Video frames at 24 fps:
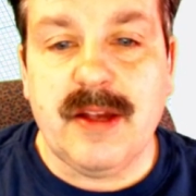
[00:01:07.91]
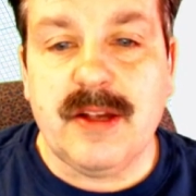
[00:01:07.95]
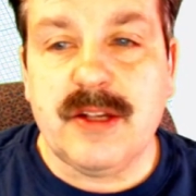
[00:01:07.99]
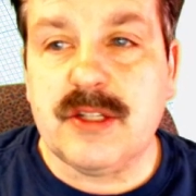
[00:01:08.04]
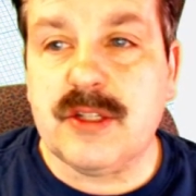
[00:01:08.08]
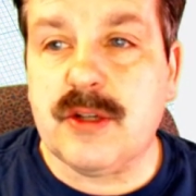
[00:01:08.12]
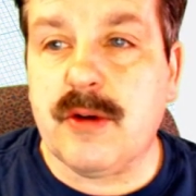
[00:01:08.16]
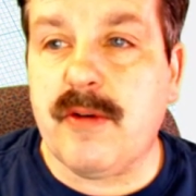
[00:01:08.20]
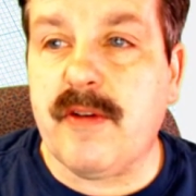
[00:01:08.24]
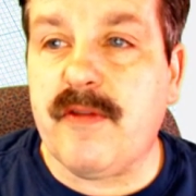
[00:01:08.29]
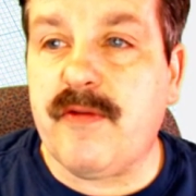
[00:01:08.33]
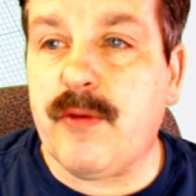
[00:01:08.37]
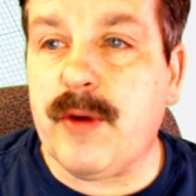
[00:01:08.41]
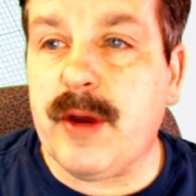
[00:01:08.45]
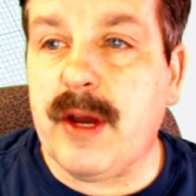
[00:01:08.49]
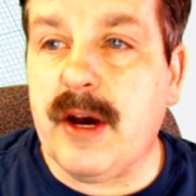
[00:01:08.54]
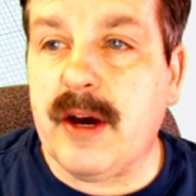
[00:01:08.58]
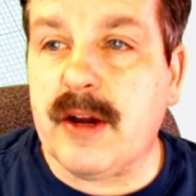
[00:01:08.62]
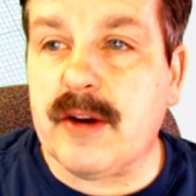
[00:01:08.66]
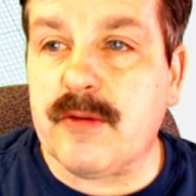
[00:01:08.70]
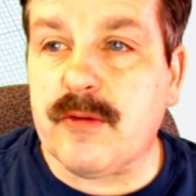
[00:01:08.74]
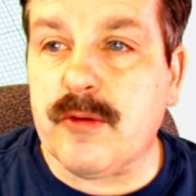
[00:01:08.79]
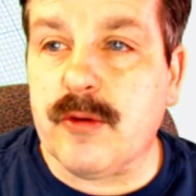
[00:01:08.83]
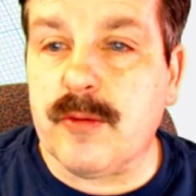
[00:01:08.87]
So if we
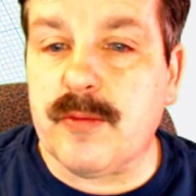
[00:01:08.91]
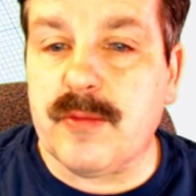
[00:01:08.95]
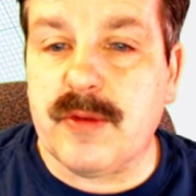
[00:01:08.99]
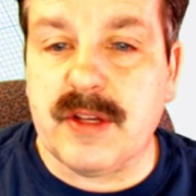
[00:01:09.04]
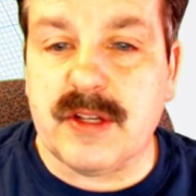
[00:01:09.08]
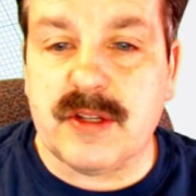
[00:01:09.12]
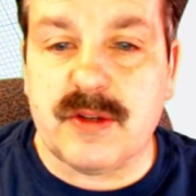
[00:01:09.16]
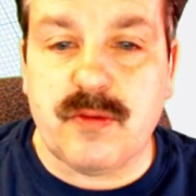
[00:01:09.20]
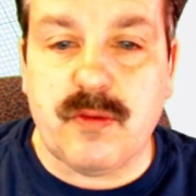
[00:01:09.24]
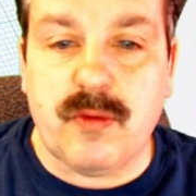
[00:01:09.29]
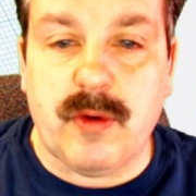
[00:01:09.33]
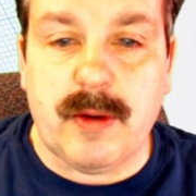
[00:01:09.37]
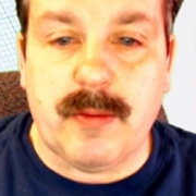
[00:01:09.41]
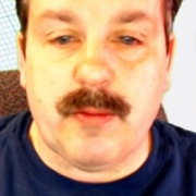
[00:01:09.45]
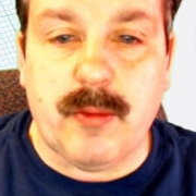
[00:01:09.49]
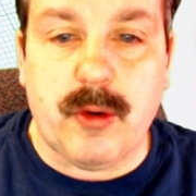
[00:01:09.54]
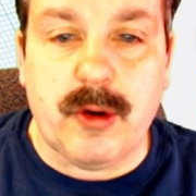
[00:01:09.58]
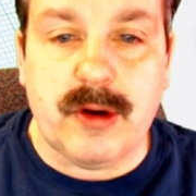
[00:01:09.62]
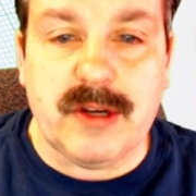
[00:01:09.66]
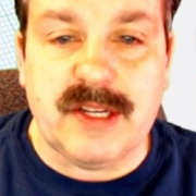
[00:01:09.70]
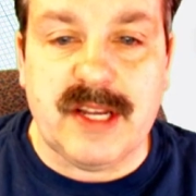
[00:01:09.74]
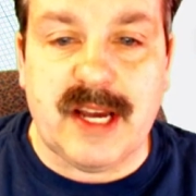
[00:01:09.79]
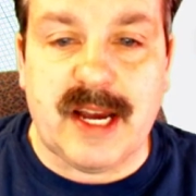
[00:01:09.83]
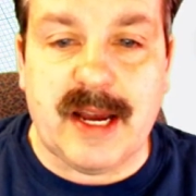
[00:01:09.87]
ungroup this one
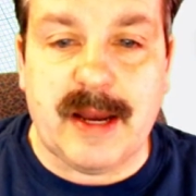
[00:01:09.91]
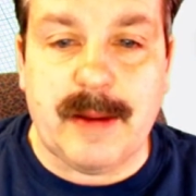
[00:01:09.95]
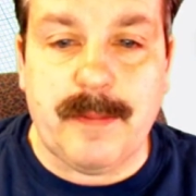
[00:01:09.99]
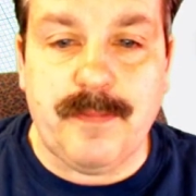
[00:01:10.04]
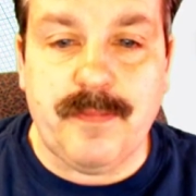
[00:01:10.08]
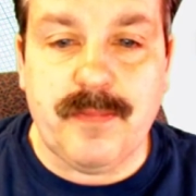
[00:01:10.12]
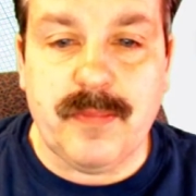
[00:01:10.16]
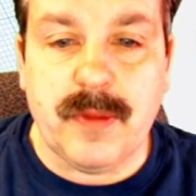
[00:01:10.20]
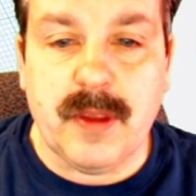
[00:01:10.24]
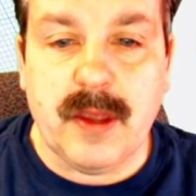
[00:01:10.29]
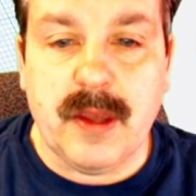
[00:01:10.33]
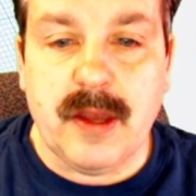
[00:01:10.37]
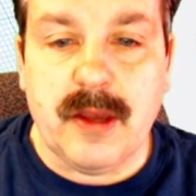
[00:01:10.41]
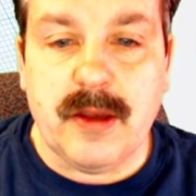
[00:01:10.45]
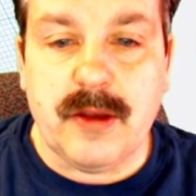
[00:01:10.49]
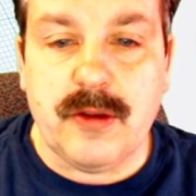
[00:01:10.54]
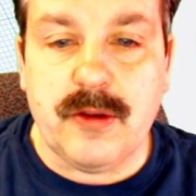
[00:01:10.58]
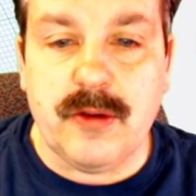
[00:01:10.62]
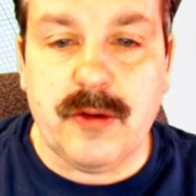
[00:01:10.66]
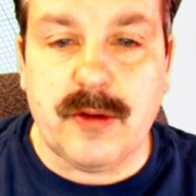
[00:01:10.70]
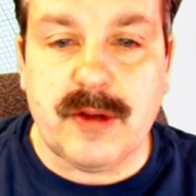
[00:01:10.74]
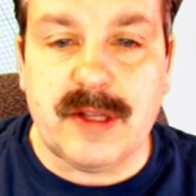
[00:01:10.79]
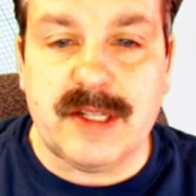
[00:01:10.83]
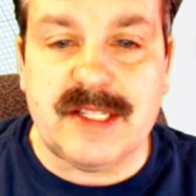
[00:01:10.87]
more time,
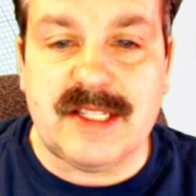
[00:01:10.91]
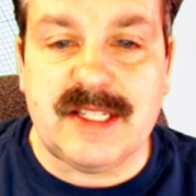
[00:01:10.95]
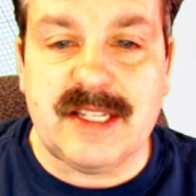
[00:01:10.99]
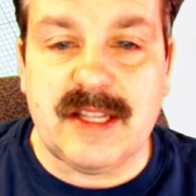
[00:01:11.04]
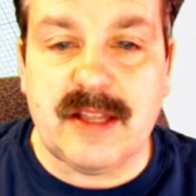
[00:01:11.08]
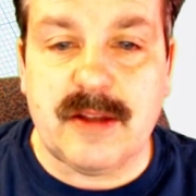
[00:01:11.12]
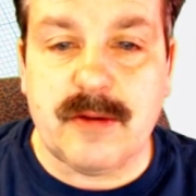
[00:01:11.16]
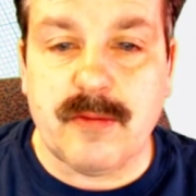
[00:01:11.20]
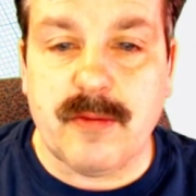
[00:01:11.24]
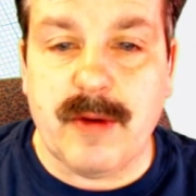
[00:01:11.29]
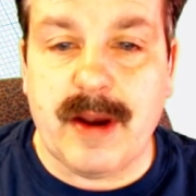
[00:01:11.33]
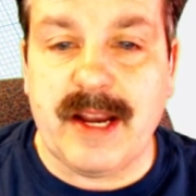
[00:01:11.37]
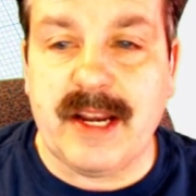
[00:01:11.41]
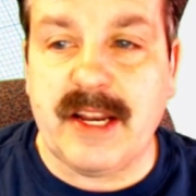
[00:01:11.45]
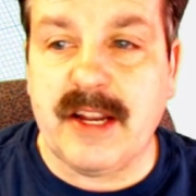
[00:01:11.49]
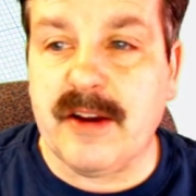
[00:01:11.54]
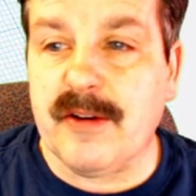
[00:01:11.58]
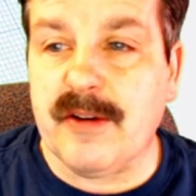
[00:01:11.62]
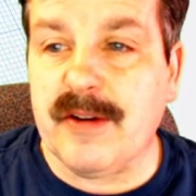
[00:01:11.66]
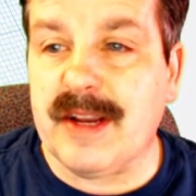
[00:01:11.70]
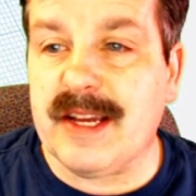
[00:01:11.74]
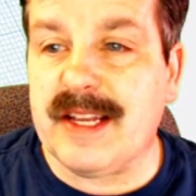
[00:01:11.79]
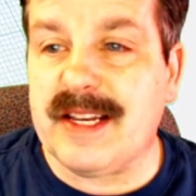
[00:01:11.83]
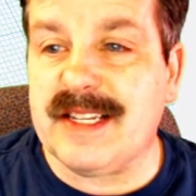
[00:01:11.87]
you can see that right
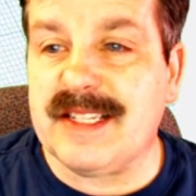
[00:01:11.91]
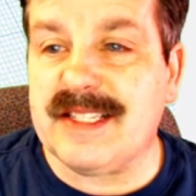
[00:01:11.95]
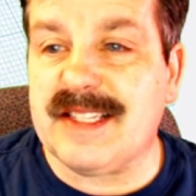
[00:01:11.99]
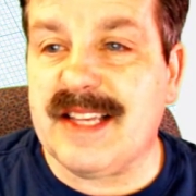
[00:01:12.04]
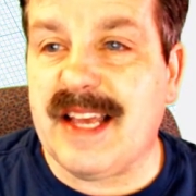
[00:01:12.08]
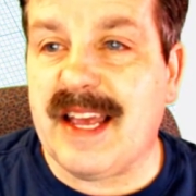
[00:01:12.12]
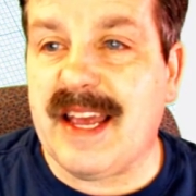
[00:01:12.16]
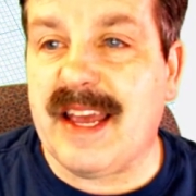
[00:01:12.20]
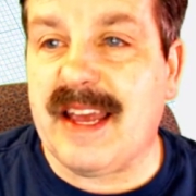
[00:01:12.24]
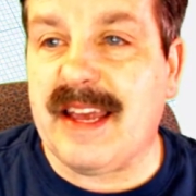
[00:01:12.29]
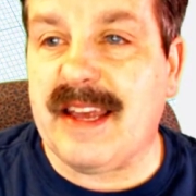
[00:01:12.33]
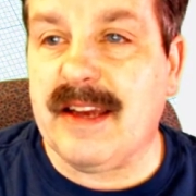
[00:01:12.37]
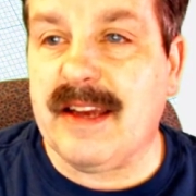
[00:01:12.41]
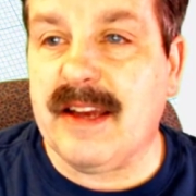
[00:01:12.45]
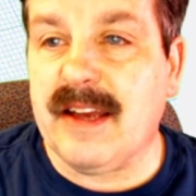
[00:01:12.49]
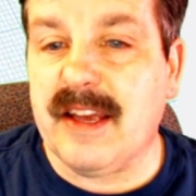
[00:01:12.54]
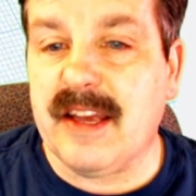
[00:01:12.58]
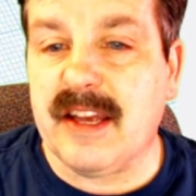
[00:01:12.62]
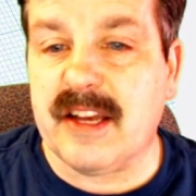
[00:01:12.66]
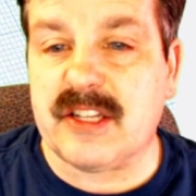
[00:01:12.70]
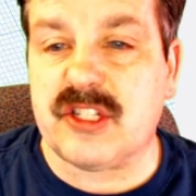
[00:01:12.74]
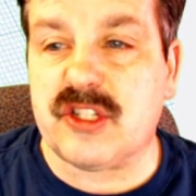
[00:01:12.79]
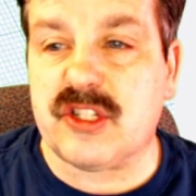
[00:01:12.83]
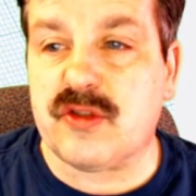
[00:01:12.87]
here it is a
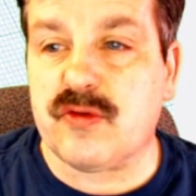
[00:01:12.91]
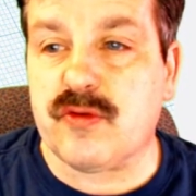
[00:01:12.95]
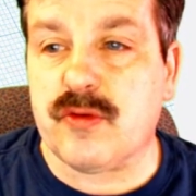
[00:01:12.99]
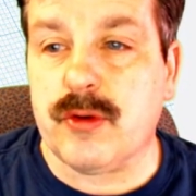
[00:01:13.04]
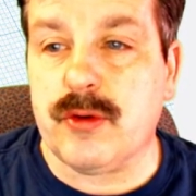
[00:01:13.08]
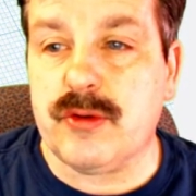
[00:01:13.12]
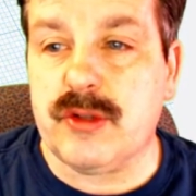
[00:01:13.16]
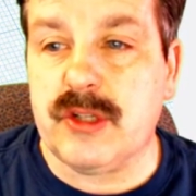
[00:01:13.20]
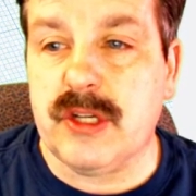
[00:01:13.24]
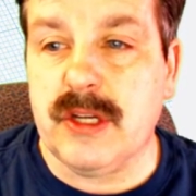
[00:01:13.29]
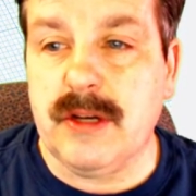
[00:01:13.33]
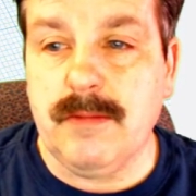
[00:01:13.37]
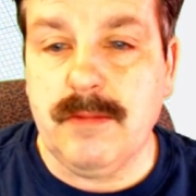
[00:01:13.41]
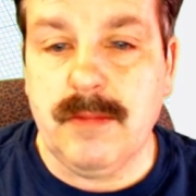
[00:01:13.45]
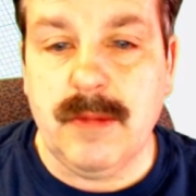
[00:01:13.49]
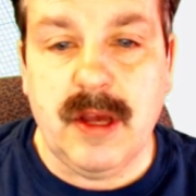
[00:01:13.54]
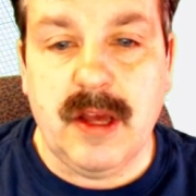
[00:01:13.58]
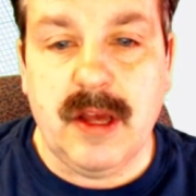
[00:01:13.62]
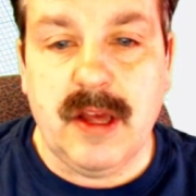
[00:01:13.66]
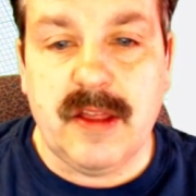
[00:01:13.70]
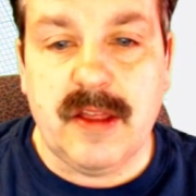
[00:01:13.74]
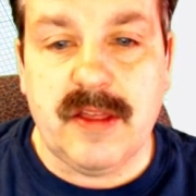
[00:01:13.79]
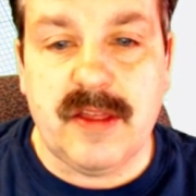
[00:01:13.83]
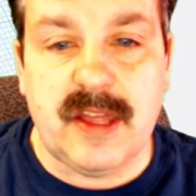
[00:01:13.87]
extrusion
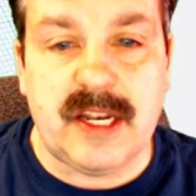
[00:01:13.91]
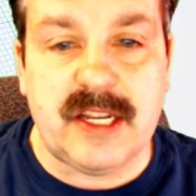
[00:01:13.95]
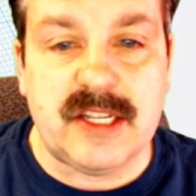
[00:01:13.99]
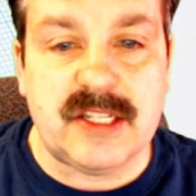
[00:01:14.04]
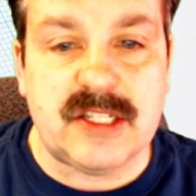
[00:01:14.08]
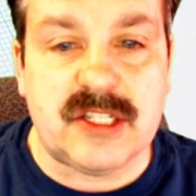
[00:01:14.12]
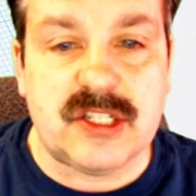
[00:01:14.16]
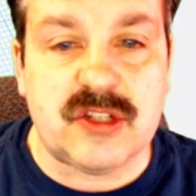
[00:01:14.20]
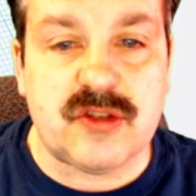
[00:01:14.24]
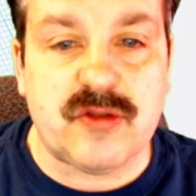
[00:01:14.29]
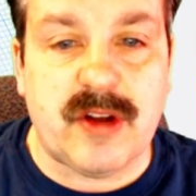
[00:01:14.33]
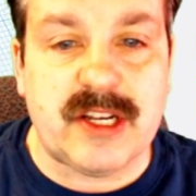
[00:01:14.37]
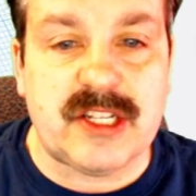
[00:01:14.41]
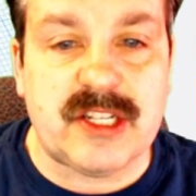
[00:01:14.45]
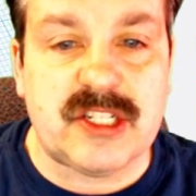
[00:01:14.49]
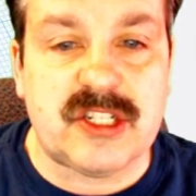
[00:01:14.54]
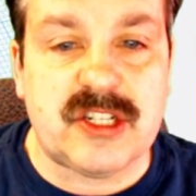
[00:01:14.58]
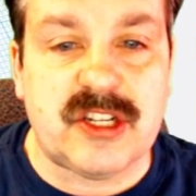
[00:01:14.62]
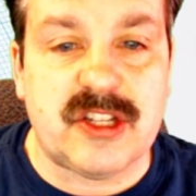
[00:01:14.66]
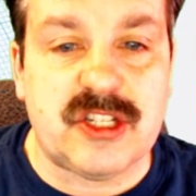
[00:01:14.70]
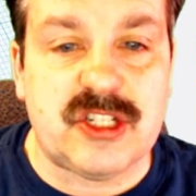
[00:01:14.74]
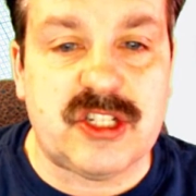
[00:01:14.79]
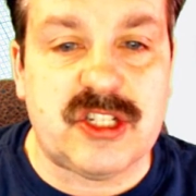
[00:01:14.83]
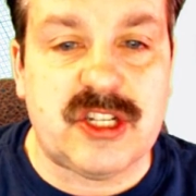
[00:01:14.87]
that is stretched
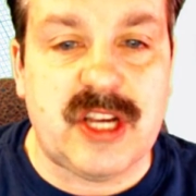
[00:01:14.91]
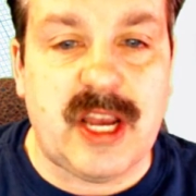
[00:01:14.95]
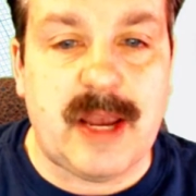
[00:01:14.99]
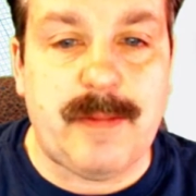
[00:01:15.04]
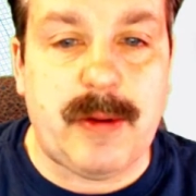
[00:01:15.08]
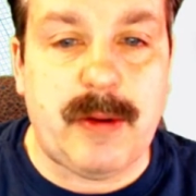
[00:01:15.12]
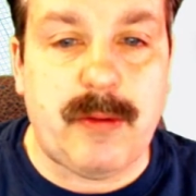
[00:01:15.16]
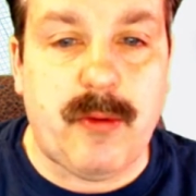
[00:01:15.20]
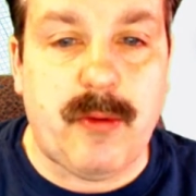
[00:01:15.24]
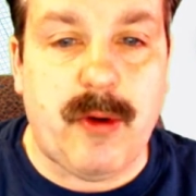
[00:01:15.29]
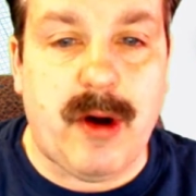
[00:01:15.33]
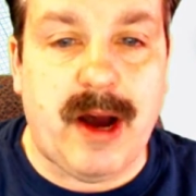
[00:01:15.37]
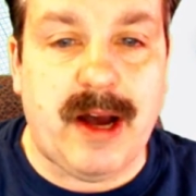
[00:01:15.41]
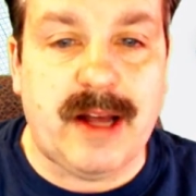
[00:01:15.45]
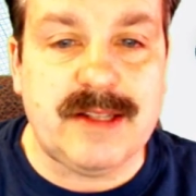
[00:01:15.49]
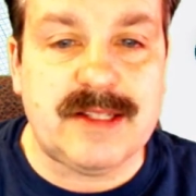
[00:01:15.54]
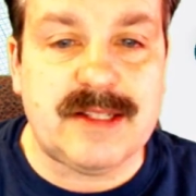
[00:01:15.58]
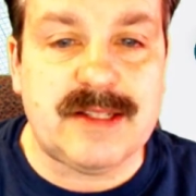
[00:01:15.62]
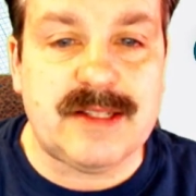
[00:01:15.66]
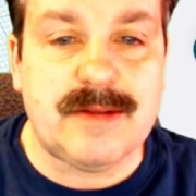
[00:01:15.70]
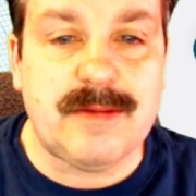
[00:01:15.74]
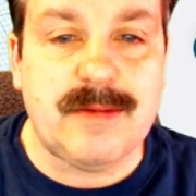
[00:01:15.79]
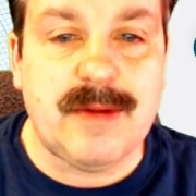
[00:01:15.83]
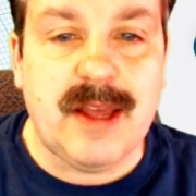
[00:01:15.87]
to the shape he
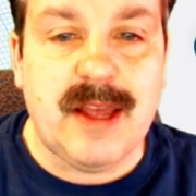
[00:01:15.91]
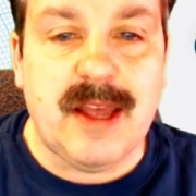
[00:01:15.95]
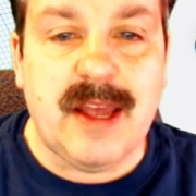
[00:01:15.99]
wants.